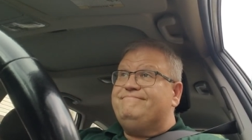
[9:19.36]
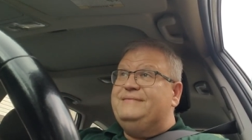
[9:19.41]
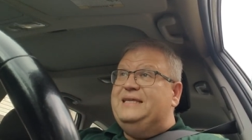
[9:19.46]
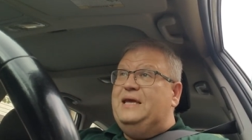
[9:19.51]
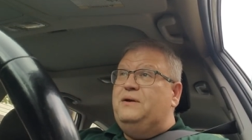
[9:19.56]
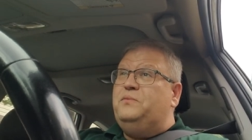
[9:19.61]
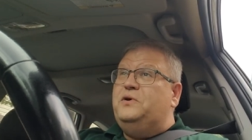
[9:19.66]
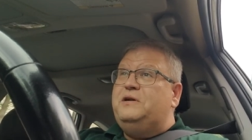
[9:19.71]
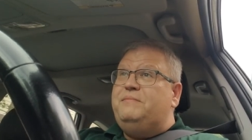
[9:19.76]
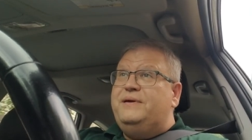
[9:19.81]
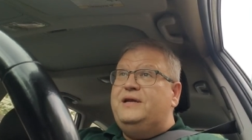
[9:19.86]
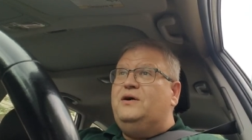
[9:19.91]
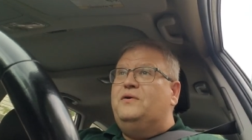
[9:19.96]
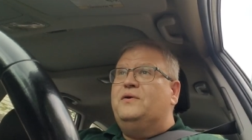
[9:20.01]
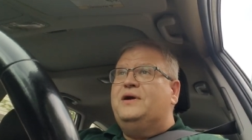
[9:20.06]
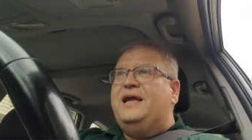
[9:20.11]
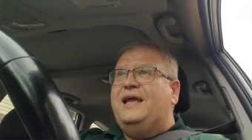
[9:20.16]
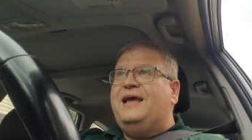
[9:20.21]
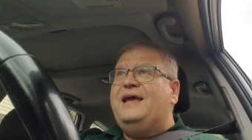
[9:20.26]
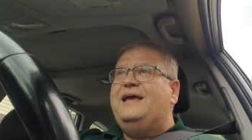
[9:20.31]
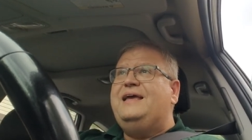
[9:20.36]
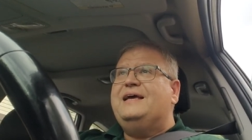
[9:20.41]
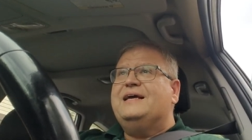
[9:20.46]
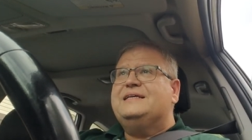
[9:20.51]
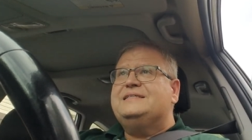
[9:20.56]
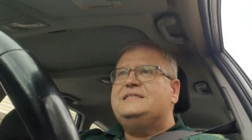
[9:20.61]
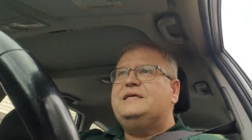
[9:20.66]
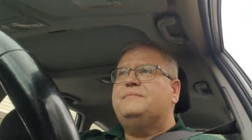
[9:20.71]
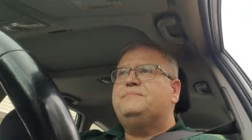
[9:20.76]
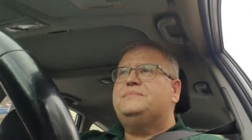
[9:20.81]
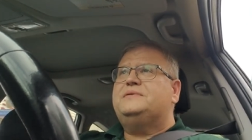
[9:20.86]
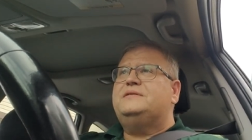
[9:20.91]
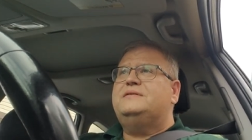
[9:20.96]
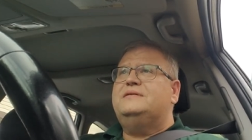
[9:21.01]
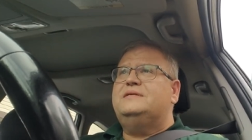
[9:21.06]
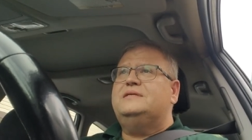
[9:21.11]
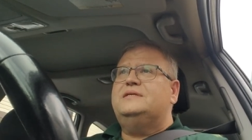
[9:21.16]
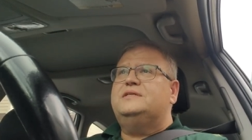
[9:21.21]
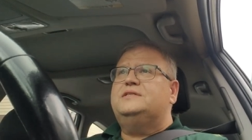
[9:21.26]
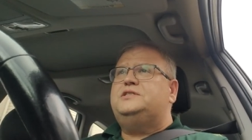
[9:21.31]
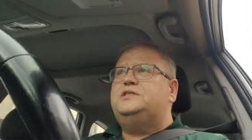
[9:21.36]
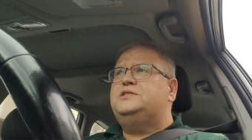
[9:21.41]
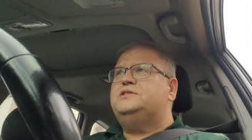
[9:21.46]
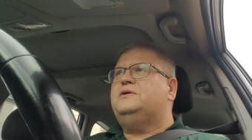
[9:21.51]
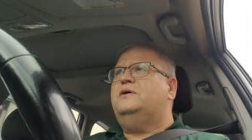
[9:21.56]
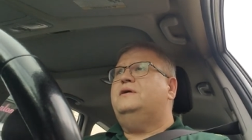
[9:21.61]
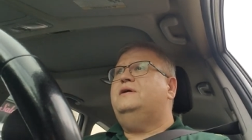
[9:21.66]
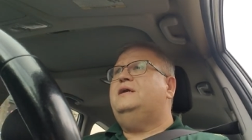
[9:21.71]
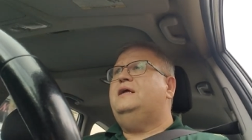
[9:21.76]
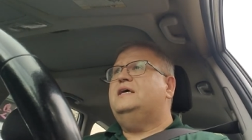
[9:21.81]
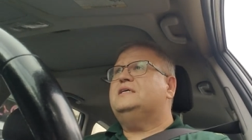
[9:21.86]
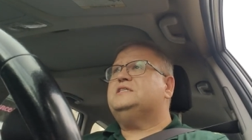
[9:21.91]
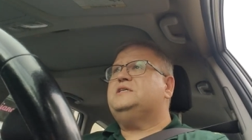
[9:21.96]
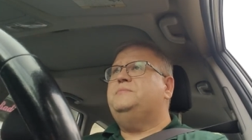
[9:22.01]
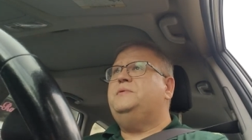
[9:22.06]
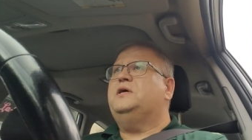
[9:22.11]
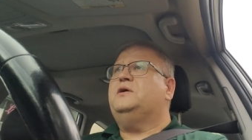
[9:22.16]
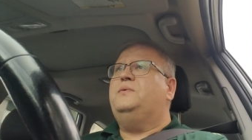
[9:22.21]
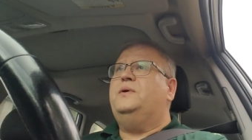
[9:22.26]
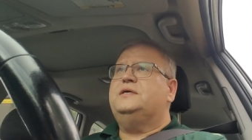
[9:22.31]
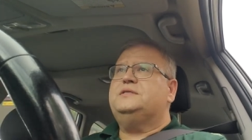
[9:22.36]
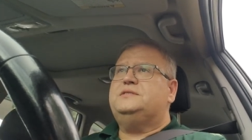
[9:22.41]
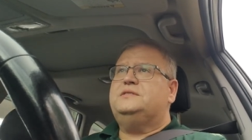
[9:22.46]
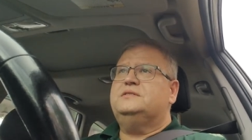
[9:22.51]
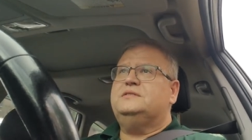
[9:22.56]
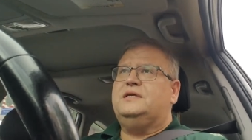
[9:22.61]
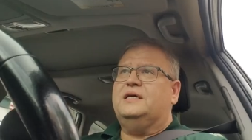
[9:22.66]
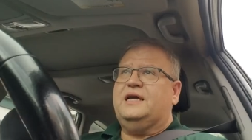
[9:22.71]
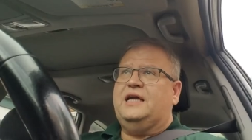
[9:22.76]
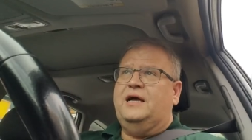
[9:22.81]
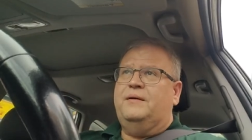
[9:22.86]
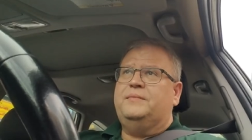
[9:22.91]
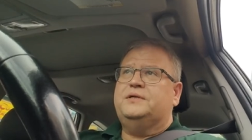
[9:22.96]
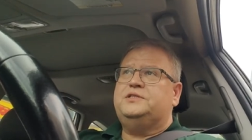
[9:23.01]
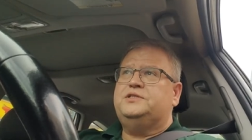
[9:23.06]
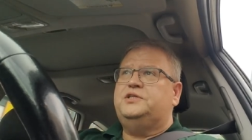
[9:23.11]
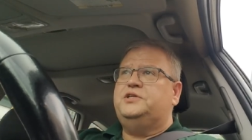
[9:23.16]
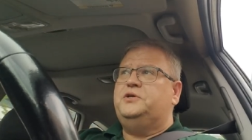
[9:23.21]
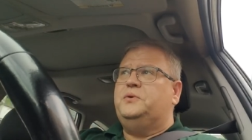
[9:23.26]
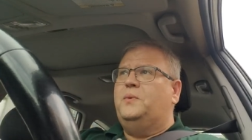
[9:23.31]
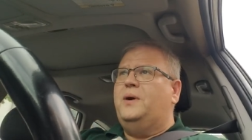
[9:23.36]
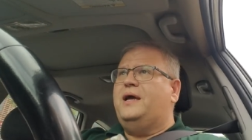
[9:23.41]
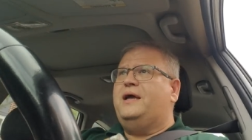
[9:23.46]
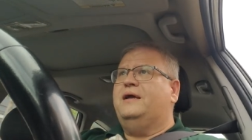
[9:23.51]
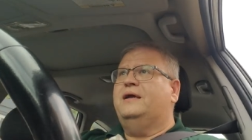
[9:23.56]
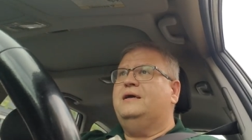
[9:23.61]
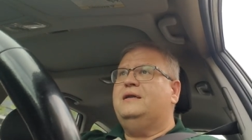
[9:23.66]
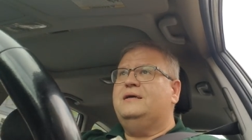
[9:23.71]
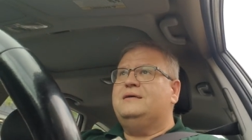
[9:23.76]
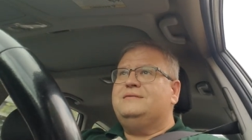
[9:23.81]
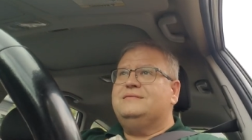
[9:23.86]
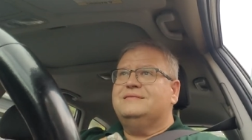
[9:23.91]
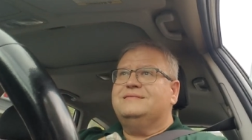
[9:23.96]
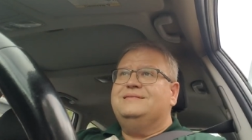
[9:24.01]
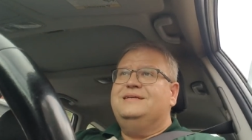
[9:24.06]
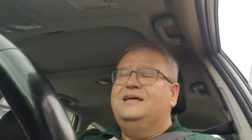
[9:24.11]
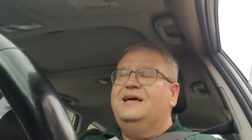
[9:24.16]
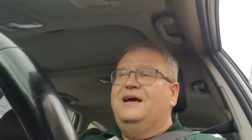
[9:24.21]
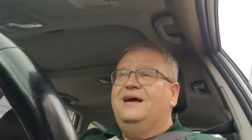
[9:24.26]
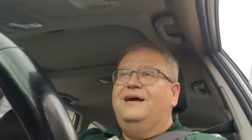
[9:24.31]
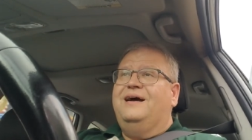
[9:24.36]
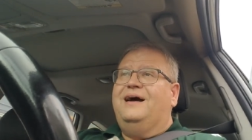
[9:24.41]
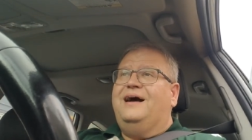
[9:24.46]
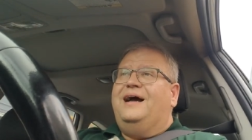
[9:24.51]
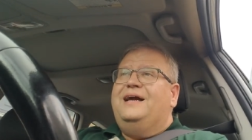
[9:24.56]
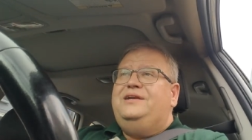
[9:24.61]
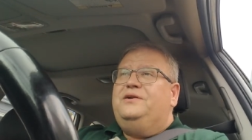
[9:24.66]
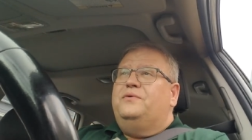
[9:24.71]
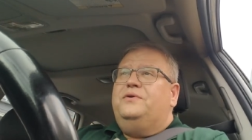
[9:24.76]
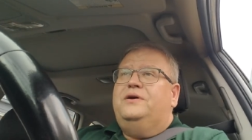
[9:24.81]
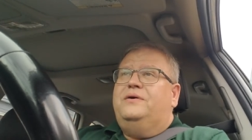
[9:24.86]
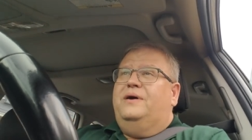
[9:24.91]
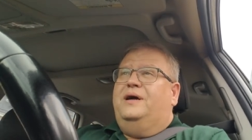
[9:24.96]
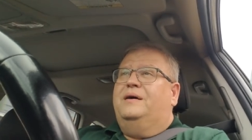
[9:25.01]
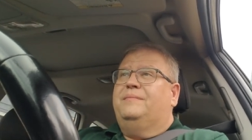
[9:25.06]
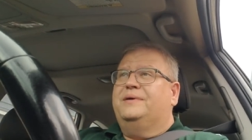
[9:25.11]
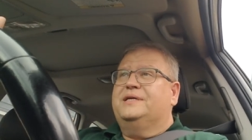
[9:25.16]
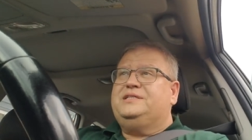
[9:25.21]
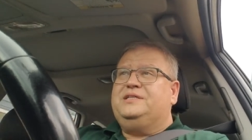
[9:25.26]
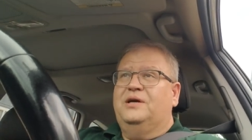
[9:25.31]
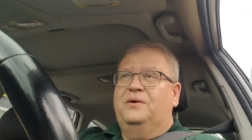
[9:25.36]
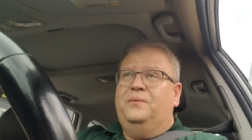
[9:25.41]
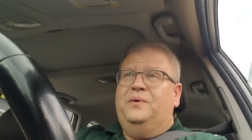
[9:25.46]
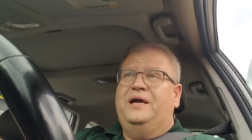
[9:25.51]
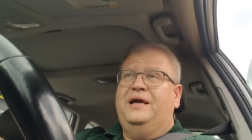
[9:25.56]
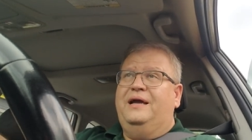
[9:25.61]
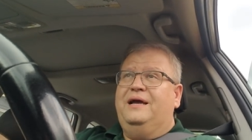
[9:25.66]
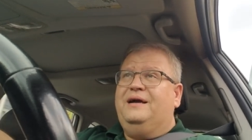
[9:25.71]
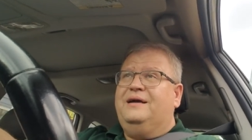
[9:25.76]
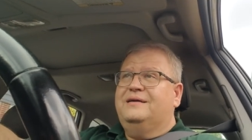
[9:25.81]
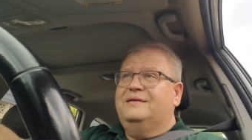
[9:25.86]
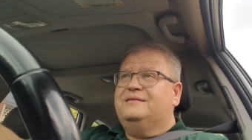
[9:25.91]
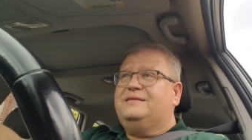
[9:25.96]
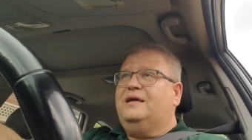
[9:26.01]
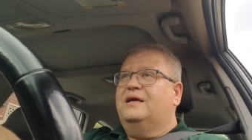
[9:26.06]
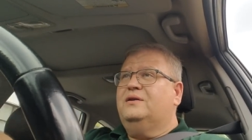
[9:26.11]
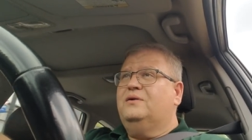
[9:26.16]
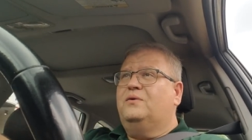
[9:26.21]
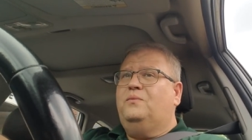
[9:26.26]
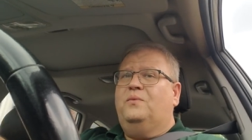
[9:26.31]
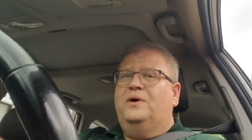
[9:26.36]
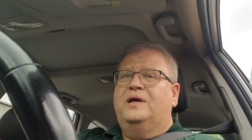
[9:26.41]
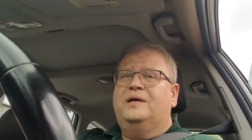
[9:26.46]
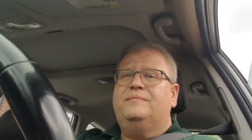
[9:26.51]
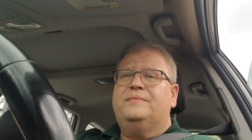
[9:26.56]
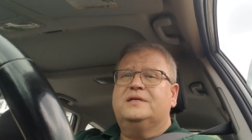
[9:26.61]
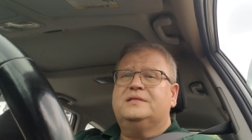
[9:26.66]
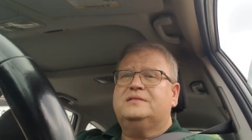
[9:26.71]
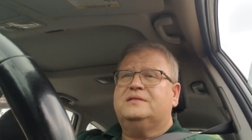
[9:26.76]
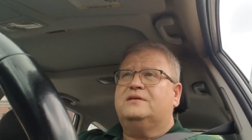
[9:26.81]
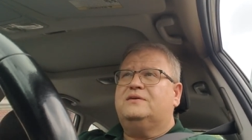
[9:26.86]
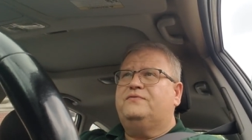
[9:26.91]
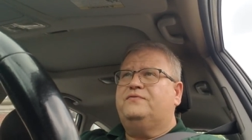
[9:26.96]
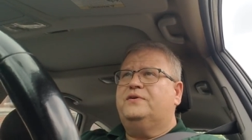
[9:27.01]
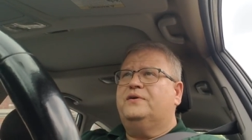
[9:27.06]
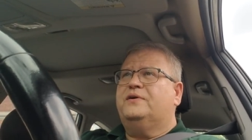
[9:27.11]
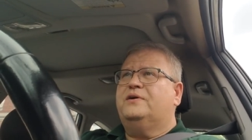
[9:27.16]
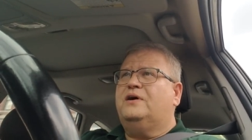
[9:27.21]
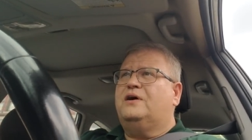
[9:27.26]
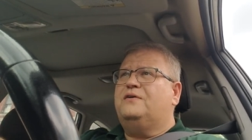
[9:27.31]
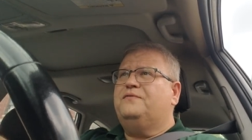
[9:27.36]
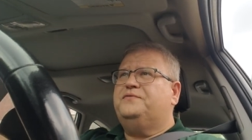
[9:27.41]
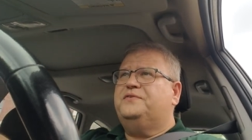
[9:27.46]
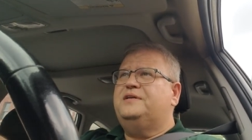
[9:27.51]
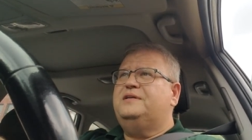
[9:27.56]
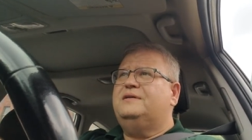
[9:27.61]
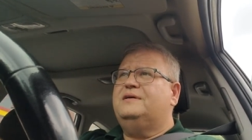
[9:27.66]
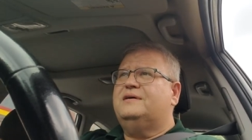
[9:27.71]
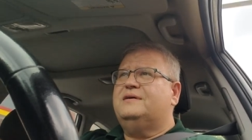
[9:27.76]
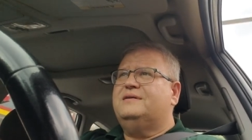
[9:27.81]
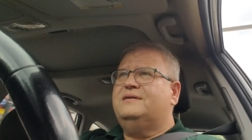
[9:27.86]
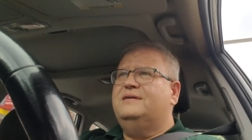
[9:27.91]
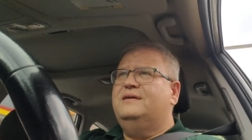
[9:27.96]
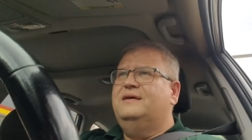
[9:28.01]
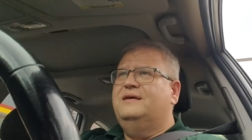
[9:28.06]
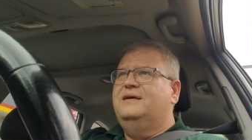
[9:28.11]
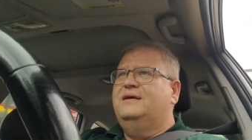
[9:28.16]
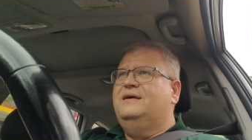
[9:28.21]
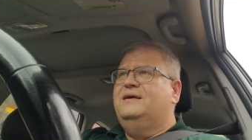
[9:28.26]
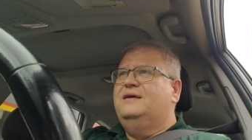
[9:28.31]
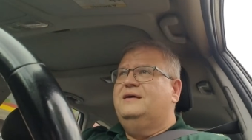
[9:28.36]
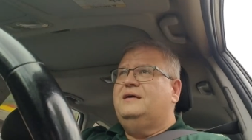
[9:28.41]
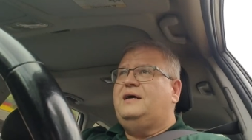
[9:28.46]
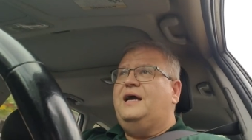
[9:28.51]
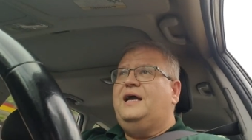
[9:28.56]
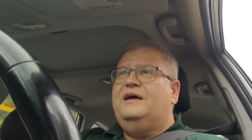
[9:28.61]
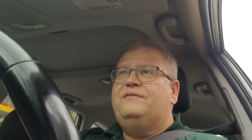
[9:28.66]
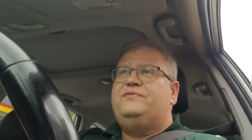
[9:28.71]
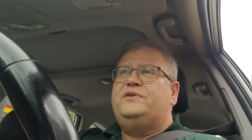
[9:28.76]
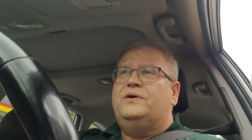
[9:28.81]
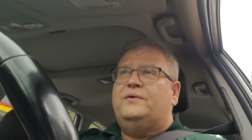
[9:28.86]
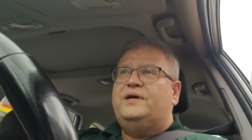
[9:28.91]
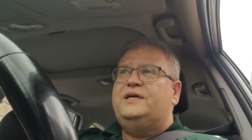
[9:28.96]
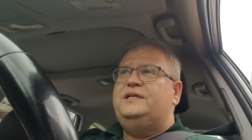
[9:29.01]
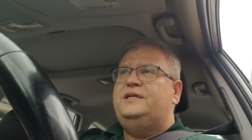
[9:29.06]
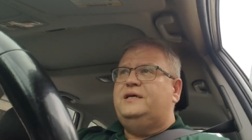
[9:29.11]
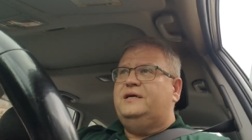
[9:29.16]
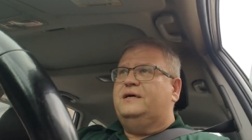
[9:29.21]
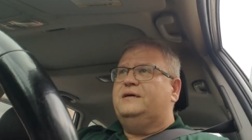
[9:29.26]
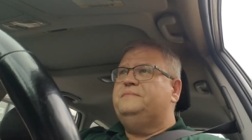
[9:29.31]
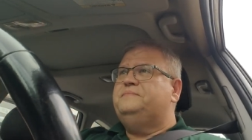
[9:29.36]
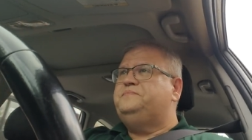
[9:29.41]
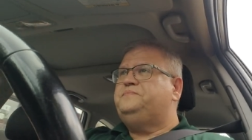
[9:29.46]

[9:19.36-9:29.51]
it would have been okay, except she started asking me questions like, how much do you weigh? And I, I don't know how much I weigh. I, I don't weigh myself very often. I, I have no idea.